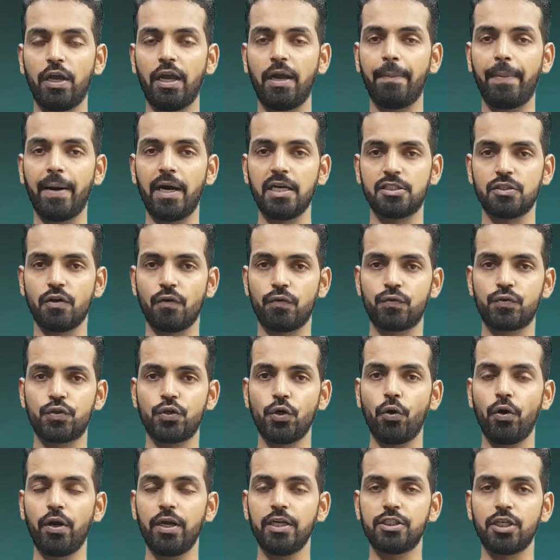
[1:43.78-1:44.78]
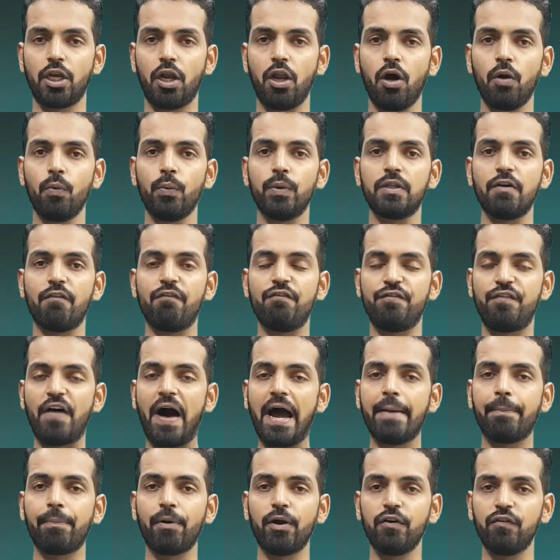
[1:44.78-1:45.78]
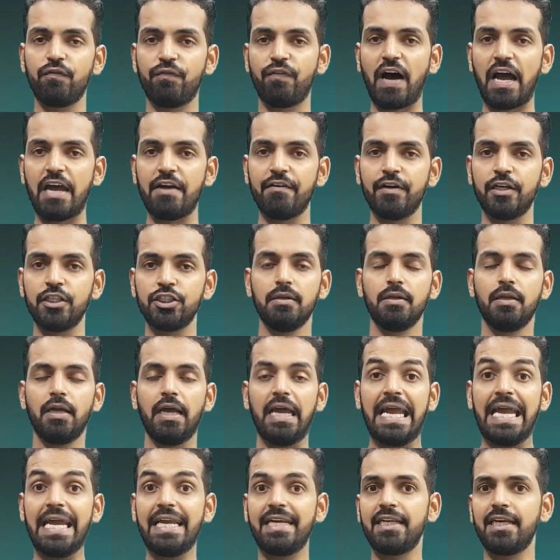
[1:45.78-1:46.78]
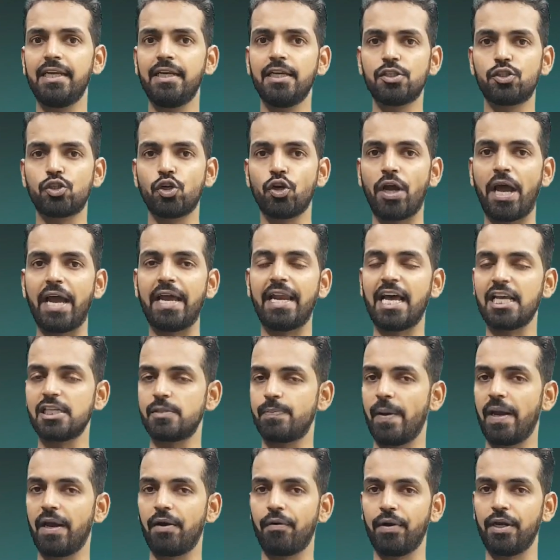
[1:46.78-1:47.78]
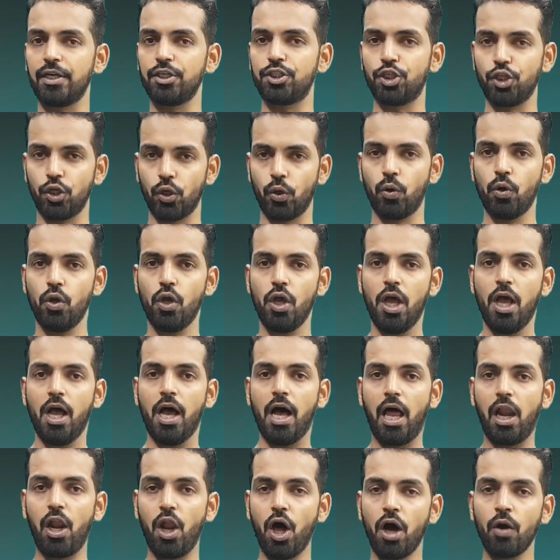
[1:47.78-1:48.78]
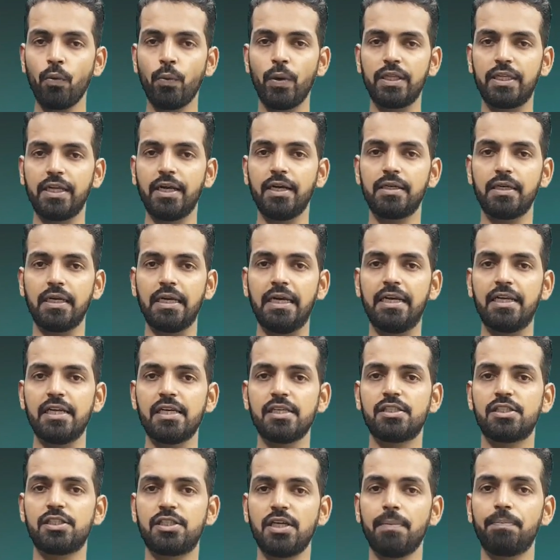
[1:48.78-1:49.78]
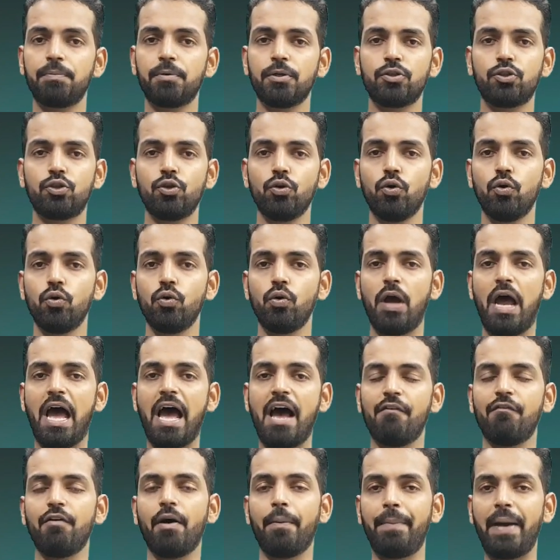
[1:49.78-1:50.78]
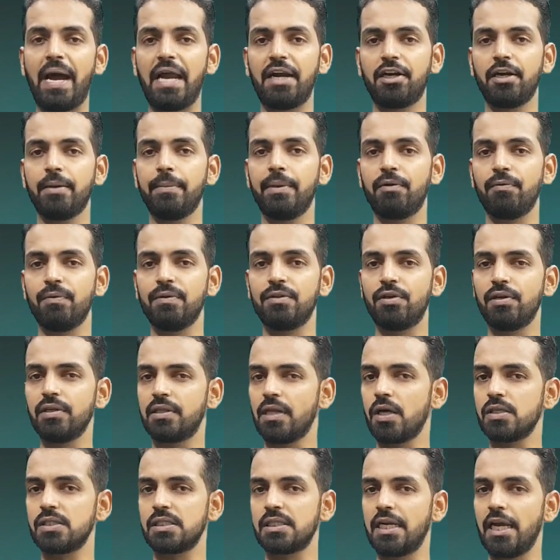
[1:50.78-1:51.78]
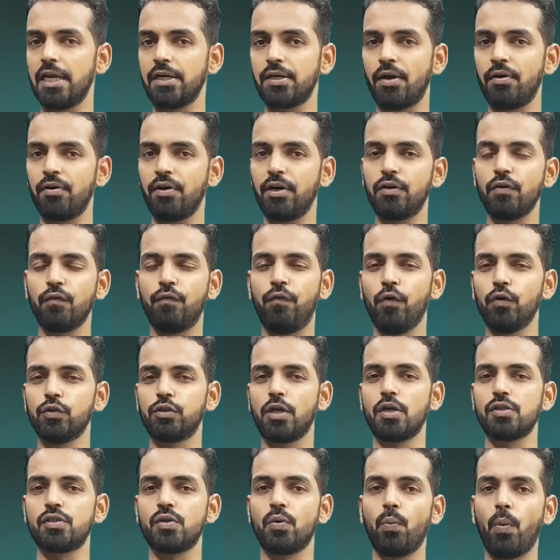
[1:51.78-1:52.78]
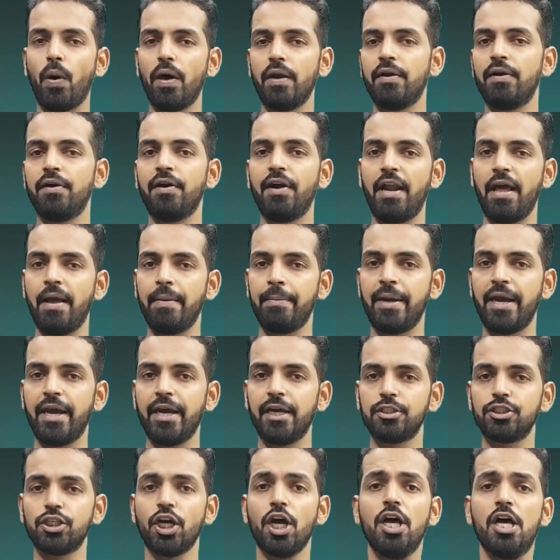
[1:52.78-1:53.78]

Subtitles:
gigabytes of storage, along with a 5.5-inch 18:9 aspect ratio. Along with it, it is tipped to have a battery between 3800 to 4100 mAh.